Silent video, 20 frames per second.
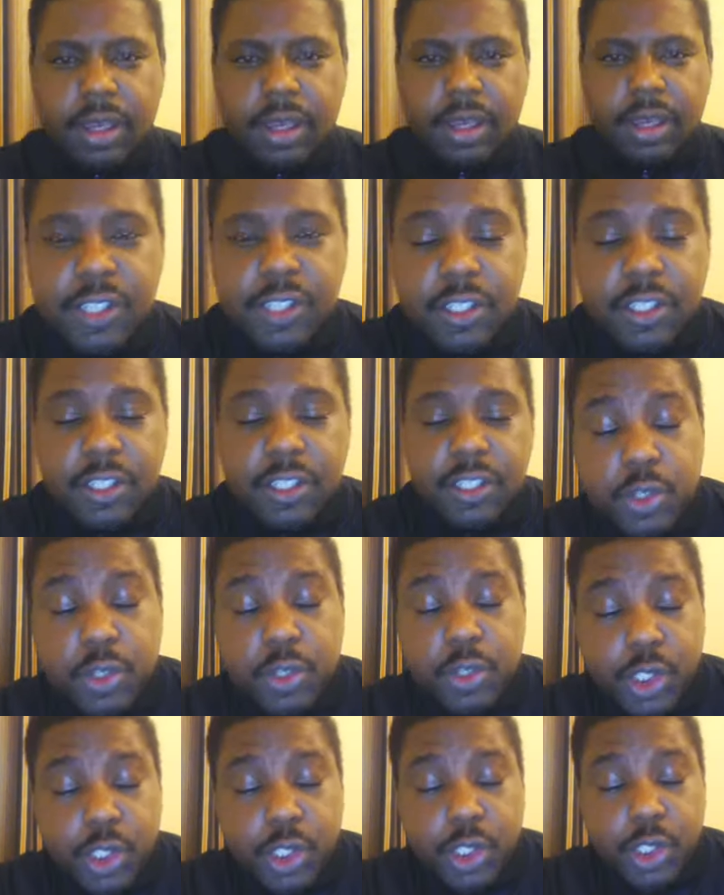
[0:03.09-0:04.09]
just finished
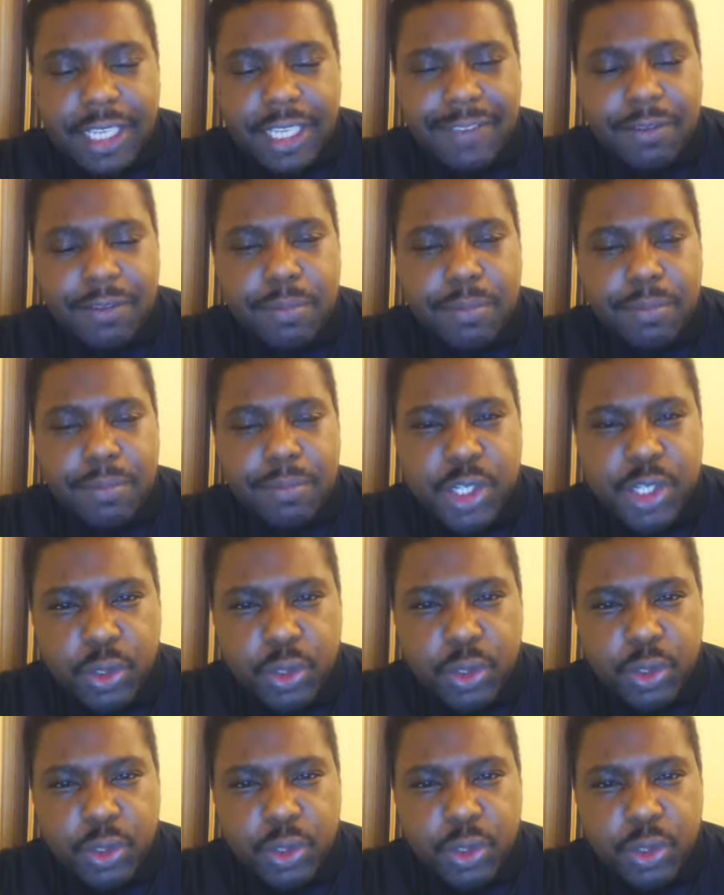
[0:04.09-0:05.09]
watching Kevin
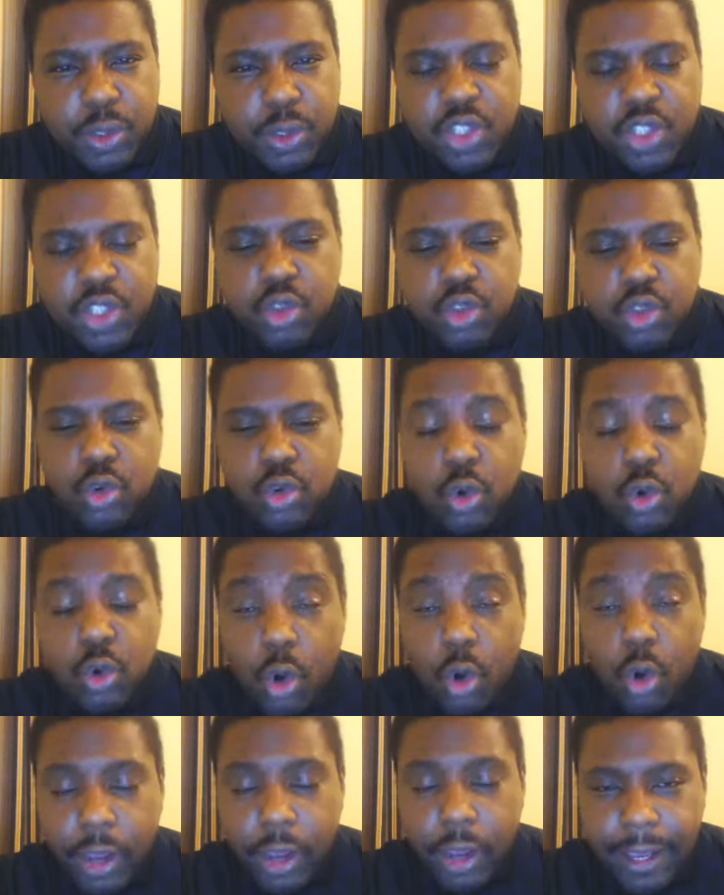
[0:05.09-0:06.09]
Mitchell
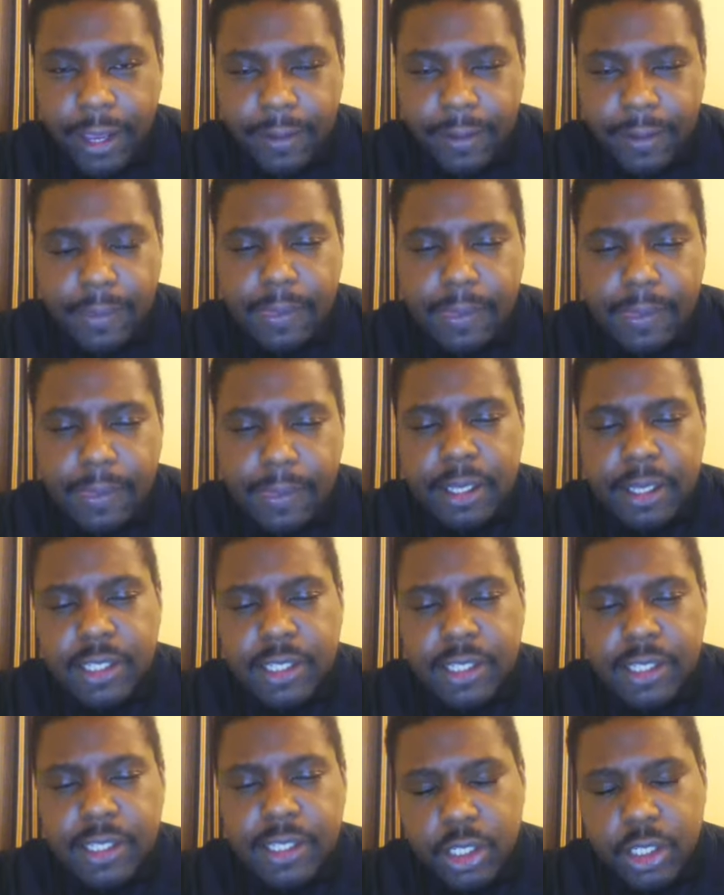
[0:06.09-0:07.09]
destroy
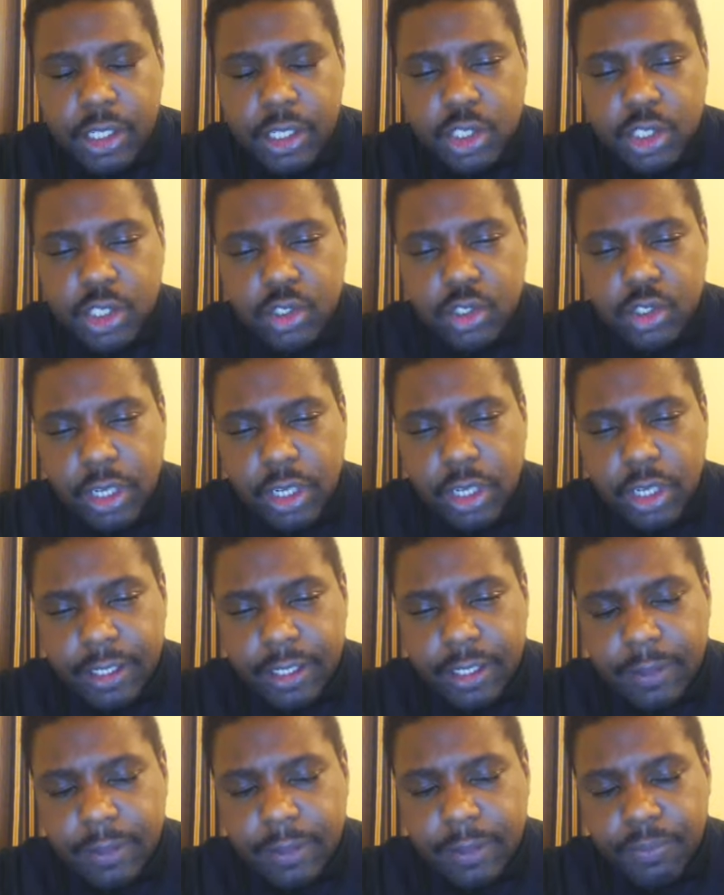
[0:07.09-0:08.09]
Daniel
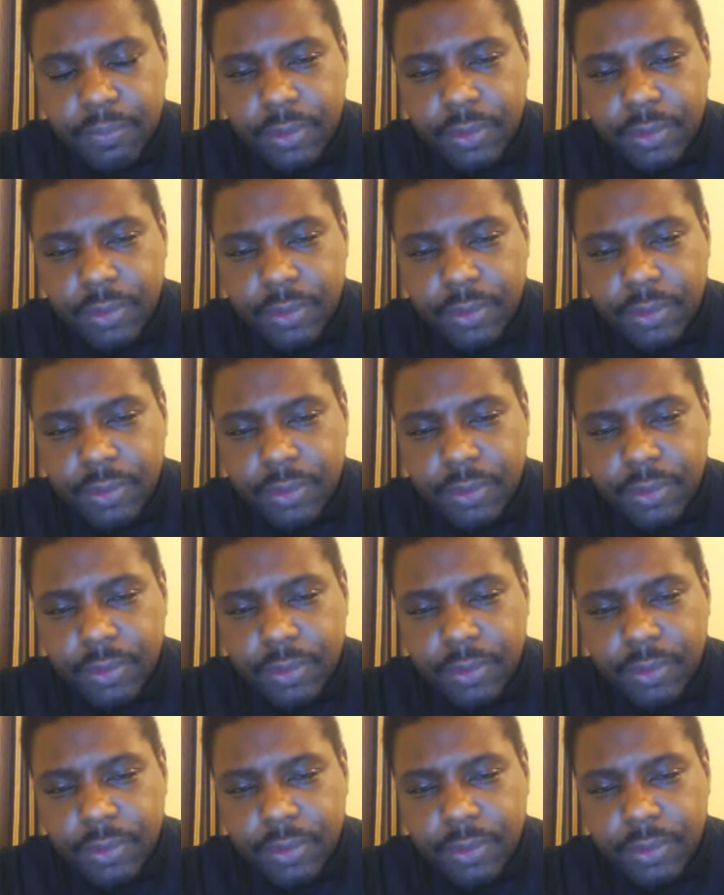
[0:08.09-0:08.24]
Estrada.